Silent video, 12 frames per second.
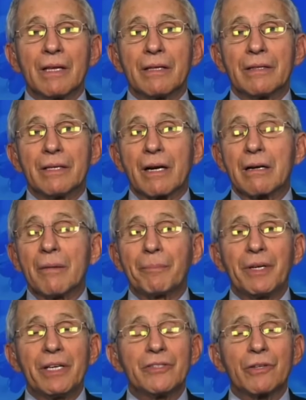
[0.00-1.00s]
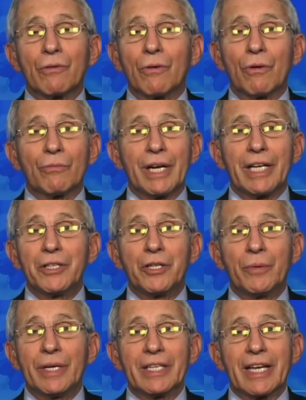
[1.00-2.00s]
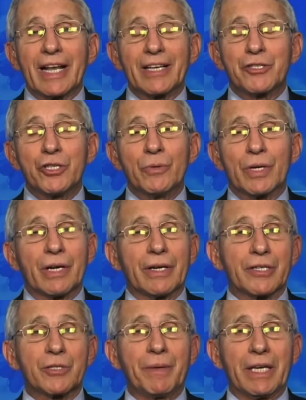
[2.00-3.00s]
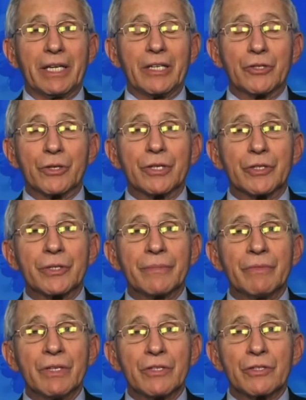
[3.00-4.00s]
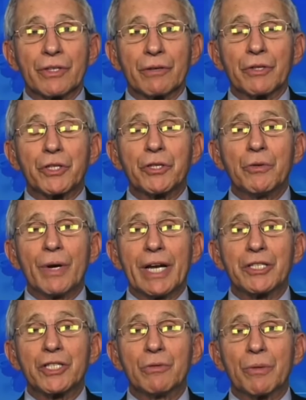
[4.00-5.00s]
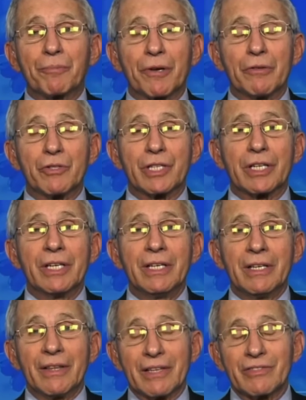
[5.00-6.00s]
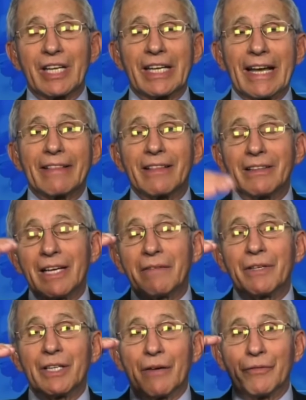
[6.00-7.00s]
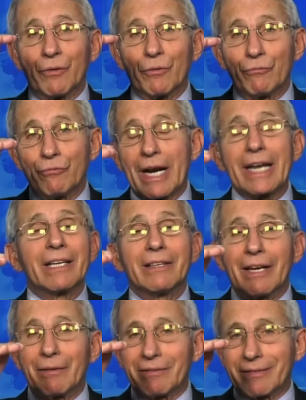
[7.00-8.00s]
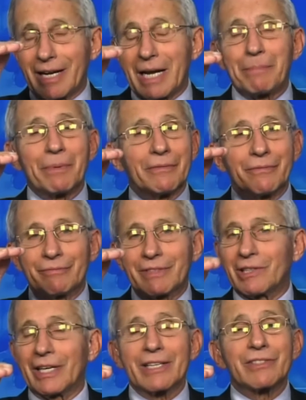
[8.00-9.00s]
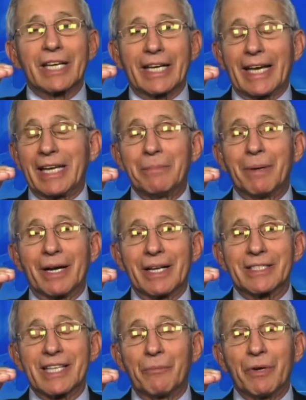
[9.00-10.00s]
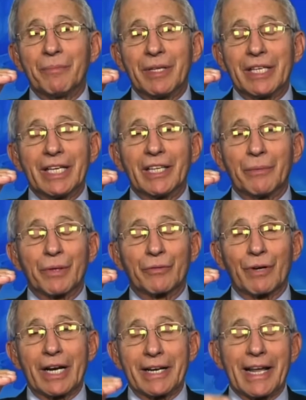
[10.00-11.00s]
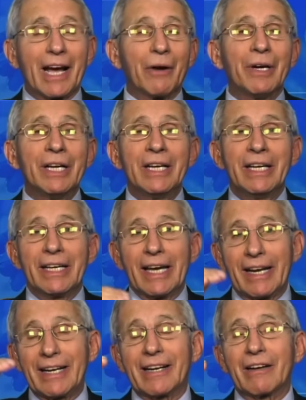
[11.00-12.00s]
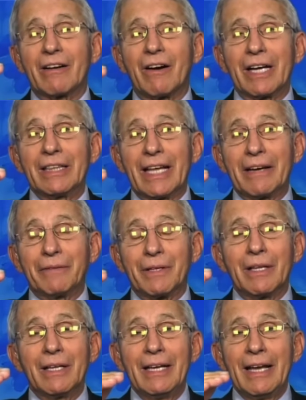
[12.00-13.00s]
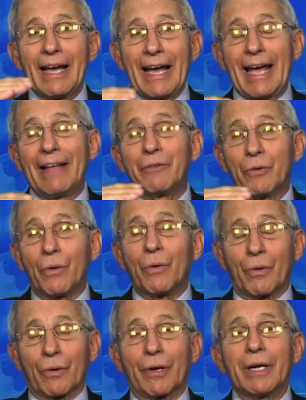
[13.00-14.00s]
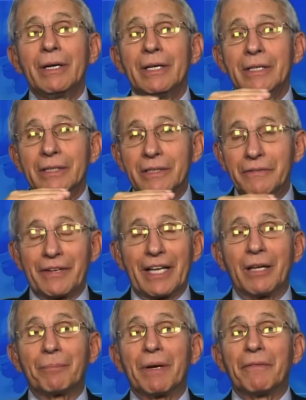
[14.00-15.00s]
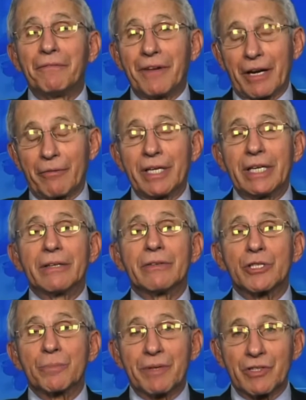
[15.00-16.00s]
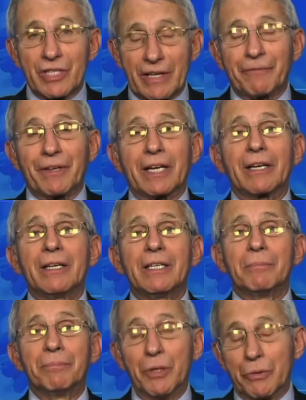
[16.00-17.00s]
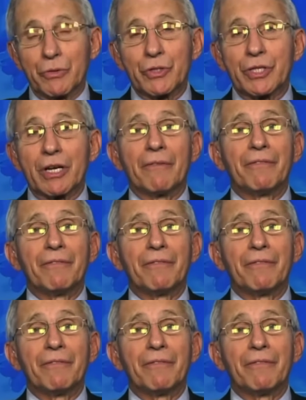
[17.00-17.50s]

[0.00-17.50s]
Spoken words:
The companies are already doing that as you and I are speaking, George. So there are two ways to approach it. There's to get the level of the regular type of classic antibodies that we've been dealing with right now, get it at a high level, and or develop a variant-specific boost, a